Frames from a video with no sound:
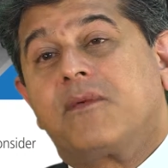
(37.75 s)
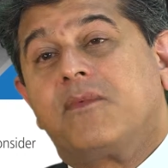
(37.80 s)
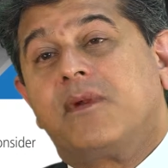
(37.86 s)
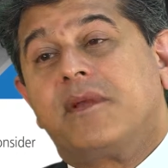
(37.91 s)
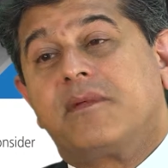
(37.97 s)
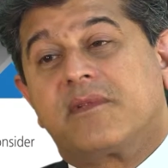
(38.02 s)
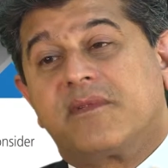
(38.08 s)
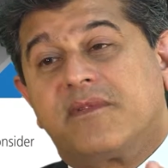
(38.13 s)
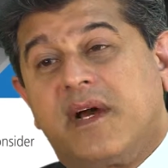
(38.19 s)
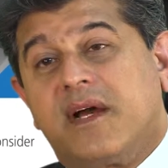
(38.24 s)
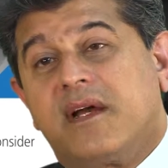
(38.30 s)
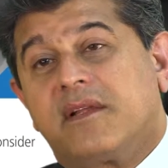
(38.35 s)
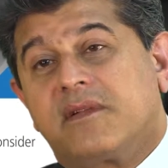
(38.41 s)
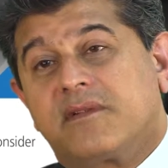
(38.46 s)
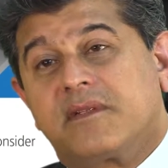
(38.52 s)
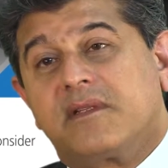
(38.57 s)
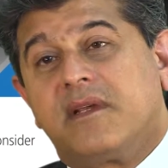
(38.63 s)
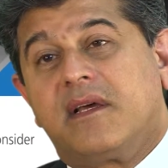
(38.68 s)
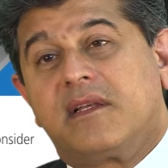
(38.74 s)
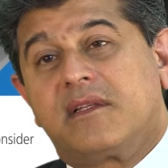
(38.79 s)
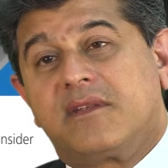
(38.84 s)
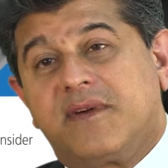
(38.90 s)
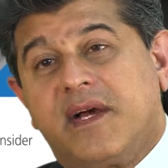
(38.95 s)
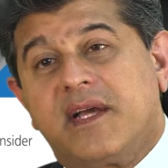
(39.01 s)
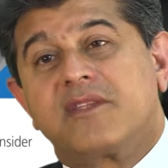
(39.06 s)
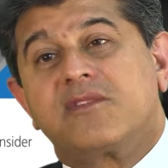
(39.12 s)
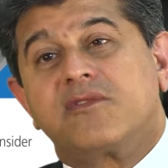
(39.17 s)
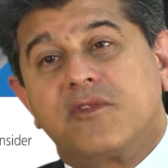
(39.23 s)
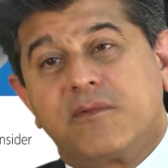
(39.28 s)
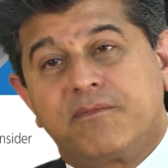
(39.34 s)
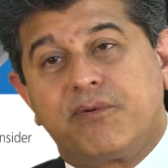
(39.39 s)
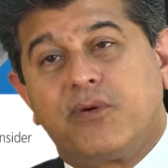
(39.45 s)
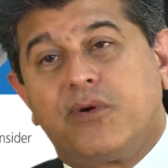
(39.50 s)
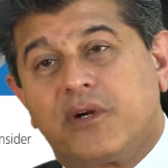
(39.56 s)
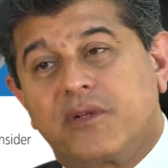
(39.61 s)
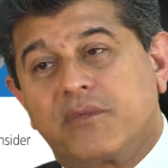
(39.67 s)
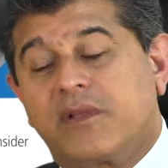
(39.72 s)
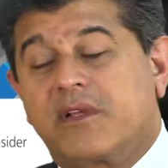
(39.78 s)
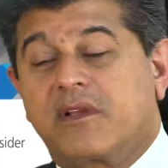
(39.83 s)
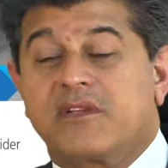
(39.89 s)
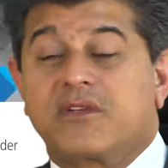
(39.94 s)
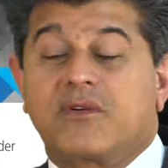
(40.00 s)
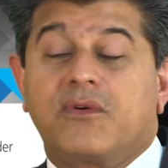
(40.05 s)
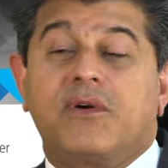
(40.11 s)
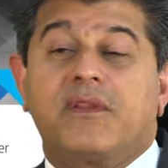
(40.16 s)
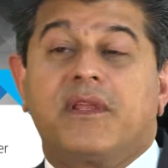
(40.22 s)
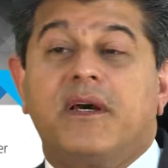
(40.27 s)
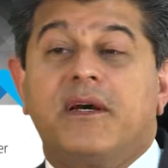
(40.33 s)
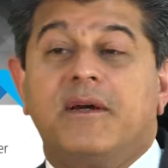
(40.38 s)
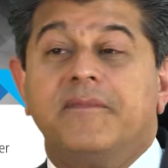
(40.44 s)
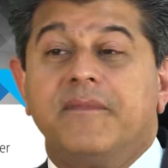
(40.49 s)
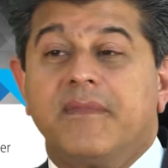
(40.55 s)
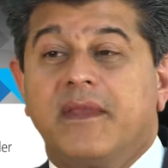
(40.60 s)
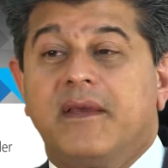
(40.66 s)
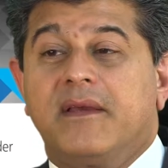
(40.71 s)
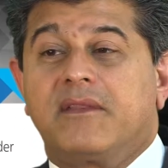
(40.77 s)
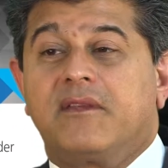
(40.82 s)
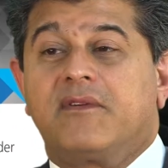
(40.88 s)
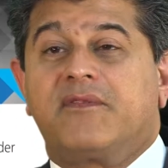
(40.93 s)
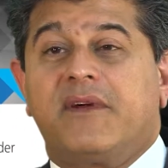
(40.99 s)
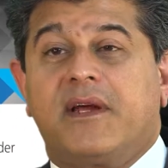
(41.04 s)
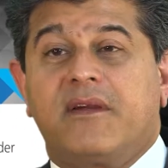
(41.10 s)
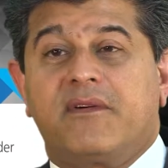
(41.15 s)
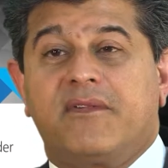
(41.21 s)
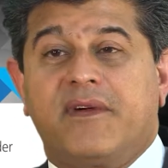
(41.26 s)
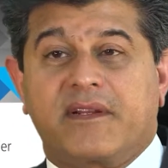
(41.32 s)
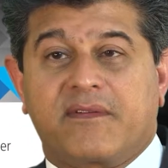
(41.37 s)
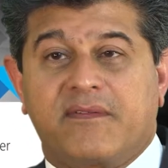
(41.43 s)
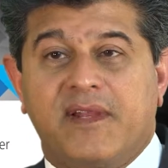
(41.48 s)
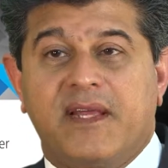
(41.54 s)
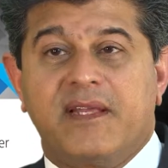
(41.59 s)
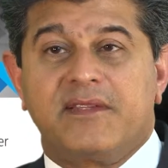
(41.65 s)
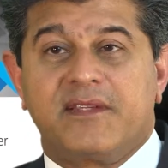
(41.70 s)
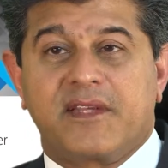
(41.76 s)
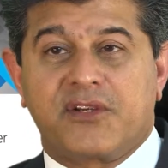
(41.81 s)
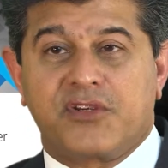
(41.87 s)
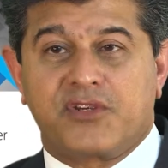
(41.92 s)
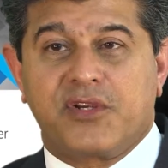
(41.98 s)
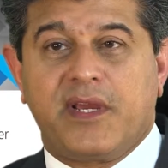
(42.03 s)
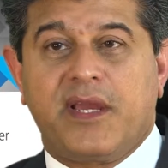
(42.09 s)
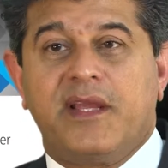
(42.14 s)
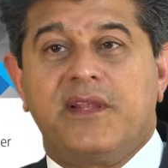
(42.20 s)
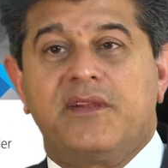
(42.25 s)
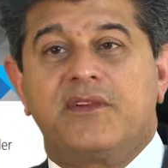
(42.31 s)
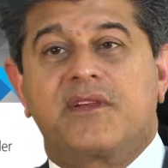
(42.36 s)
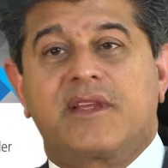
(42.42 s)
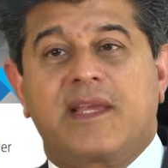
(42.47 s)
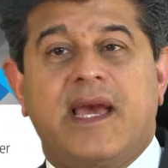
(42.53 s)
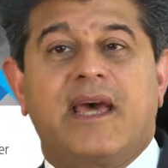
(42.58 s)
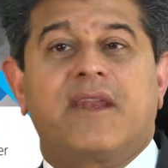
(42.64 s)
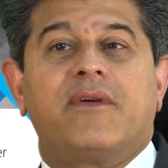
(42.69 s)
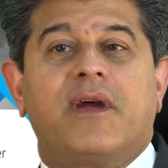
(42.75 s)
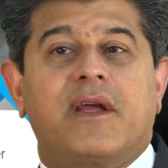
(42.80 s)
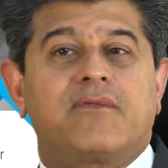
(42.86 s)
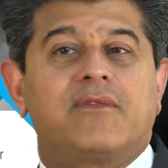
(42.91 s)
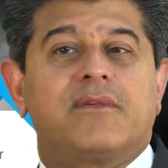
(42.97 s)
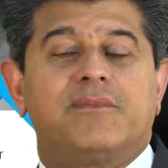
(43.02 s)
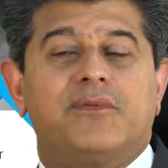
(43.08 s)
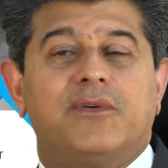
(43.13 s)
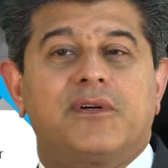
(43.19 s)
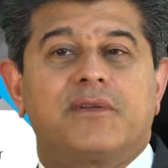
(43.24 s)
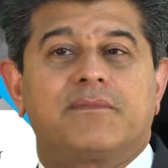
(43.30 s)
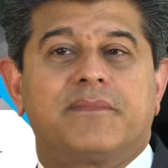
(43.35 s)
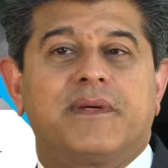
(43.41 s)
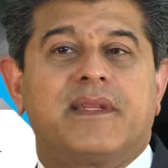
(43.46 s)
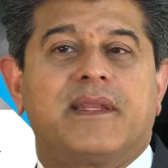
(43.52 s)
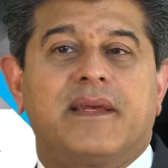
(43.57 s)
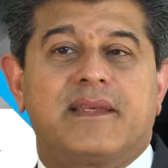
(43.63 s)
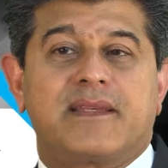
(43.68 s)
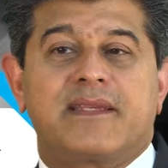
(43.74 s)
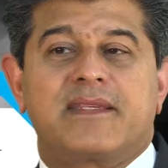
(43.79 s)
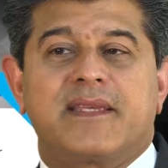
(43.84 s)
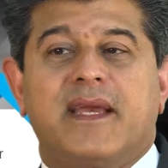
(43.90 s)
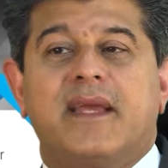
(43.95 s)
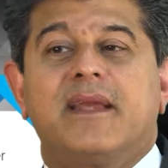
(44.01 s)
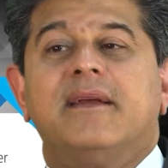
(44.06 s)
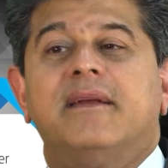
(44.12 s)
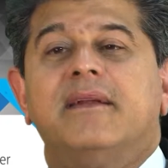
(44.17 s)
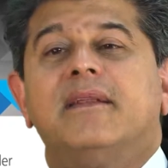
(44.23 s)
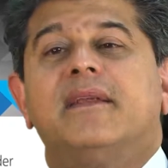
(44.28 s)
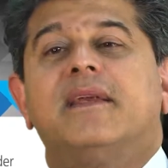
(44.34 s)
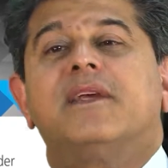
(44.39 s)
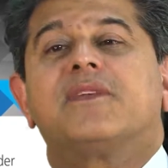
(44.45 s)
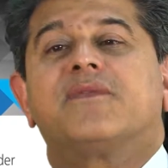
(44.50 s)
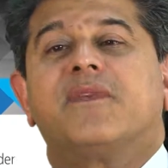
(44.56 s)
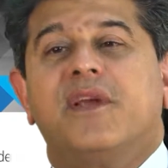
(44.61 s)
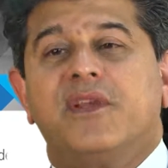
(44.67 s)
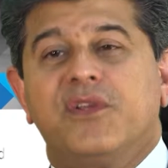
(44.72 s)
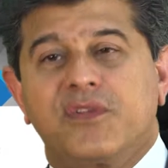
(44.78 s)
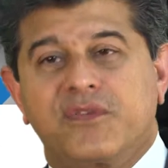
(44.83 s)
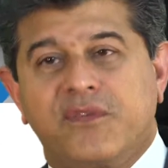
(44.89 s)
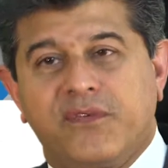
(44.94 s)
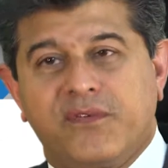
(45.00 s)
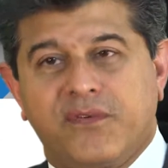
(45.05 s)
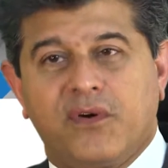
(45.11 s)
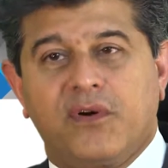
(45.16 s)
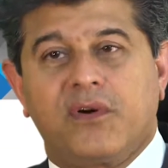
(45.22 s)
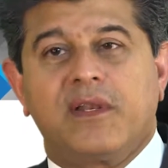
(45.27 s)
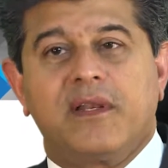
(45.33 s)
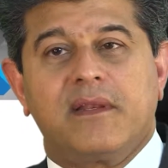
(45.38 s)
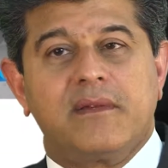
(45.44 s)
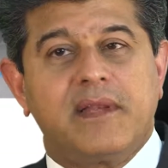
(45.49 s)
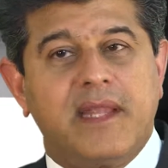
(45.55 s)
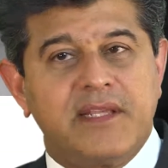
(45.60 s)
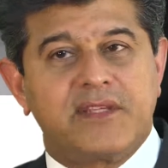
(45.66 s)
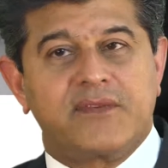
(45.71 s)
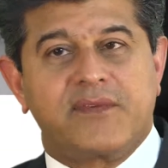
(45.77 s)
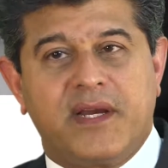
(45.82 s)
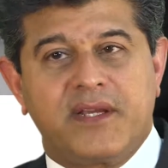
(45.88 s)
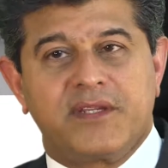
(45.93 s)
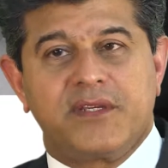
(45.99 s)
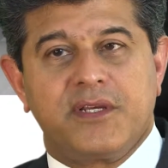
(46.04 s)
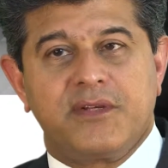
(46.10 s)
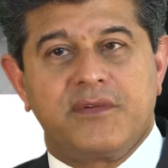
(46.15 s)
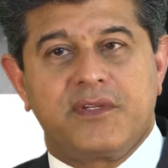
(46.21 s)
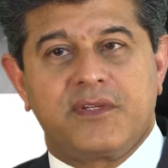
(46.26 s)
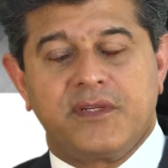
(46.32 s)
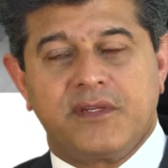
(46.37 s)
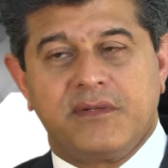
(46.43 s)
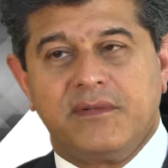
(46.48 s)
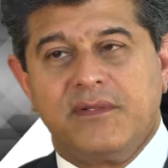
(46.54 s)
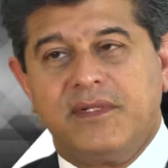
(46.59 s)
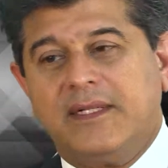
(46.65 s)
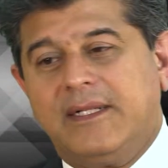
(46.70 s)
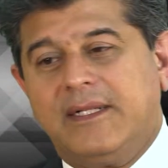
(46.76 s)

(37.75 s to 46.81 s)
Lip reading: We've devised a report. It's called the Refractive Lens Exchange Cataract Report, but as I say, it's very useful for laser eye surgery too.